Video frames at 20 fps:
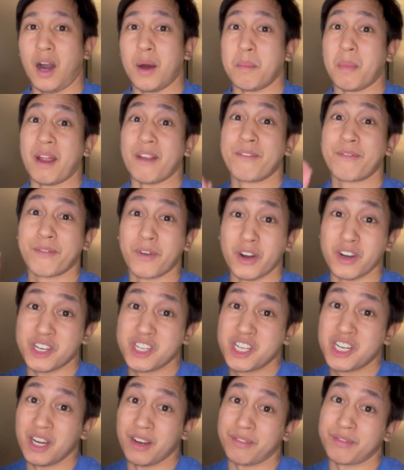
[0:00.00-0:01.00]
on my
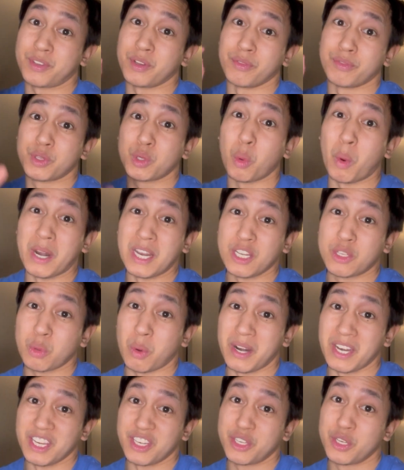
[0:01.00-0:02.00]
first shift of
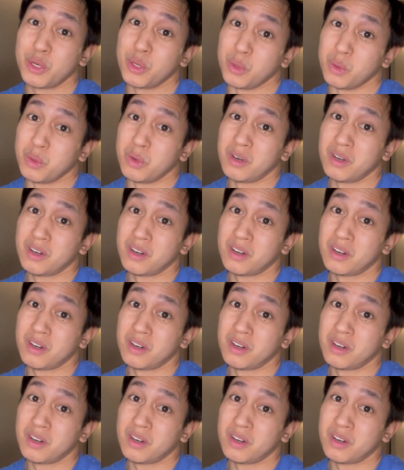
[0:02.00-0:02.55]
2022,